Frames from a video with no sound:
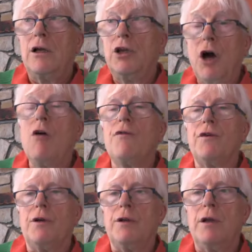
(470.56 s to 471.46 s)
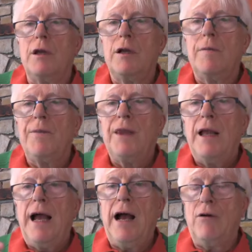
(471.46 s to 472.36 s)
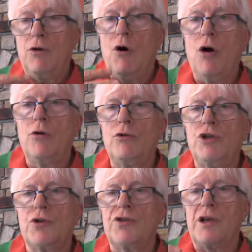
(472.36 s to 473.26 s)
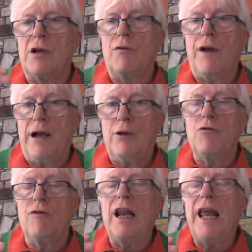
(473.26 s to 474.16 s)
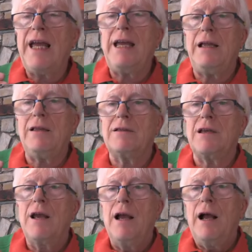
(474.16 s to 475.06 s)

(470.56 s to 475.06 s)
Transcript: govern how you hold yourself, how you relate,